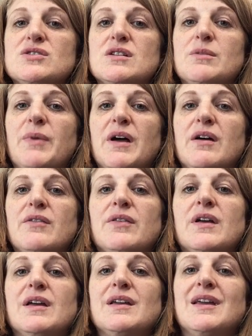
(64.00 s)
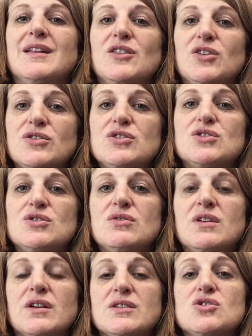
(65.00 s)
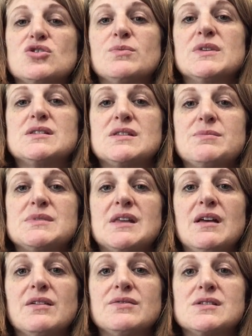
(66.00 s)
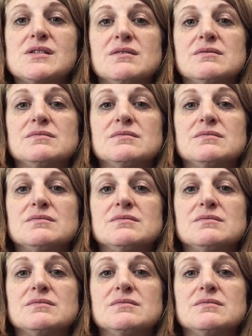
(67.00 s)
and above can learn to tune their instruments themselves.